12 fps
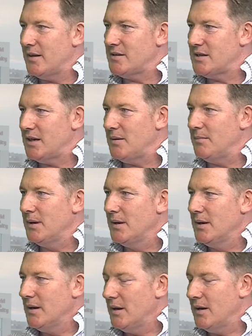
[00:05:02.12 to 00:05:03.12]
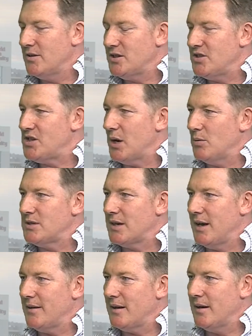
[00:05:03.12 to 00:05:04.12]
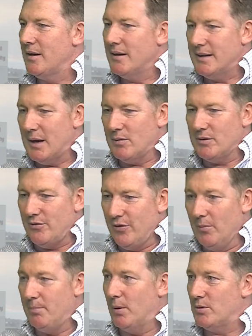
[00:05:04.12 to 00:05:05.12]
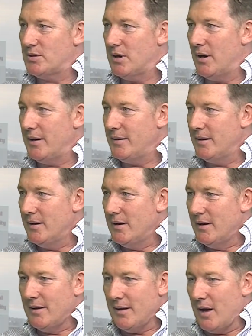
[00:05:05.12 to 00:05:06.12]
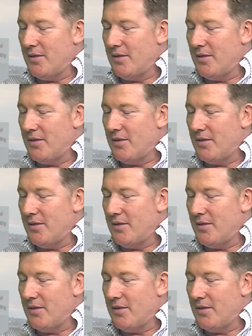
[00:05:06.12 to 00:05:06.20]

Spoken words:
team to gel together. Now on the football side, I